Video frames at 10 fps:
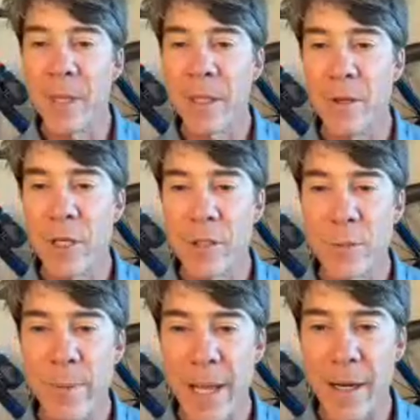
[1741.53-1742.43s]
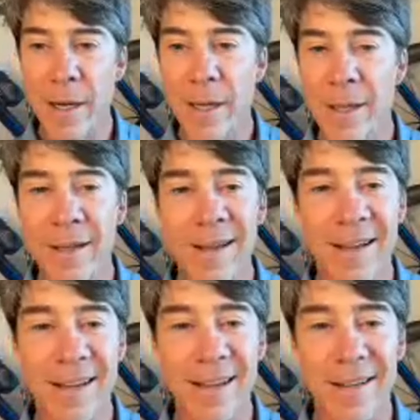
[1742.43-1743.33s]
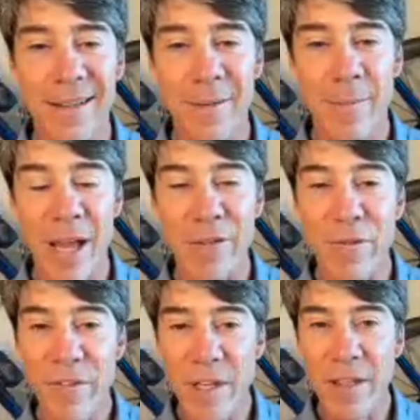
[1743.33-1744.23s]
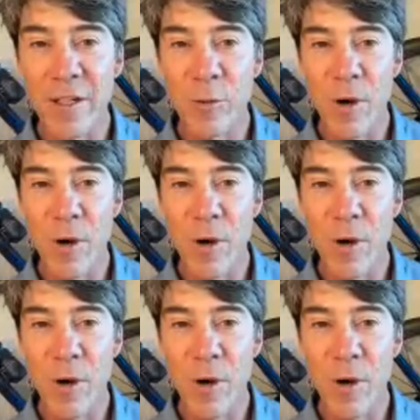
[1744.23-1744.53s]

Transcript: you can do better uh, by feeling your